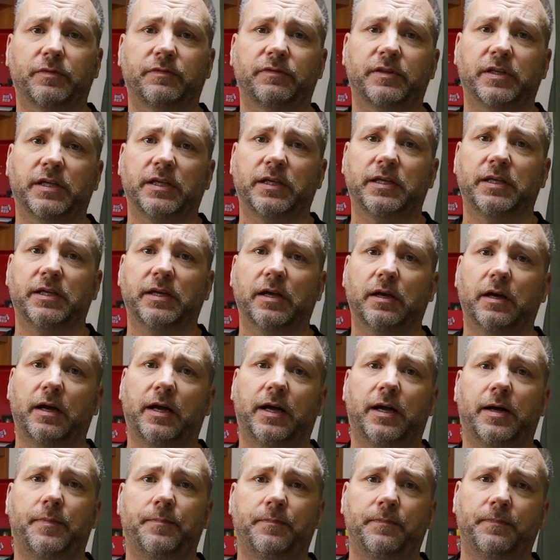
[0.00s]
of the
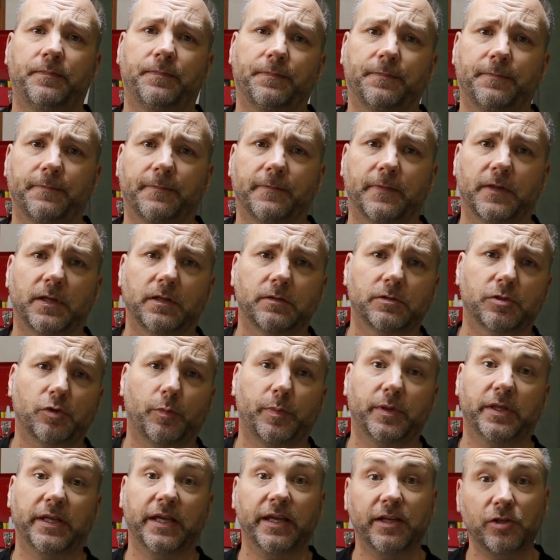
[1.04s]

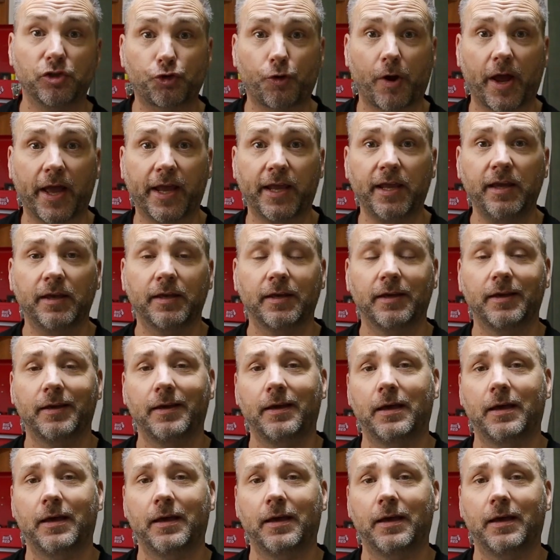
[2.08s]
in-tray.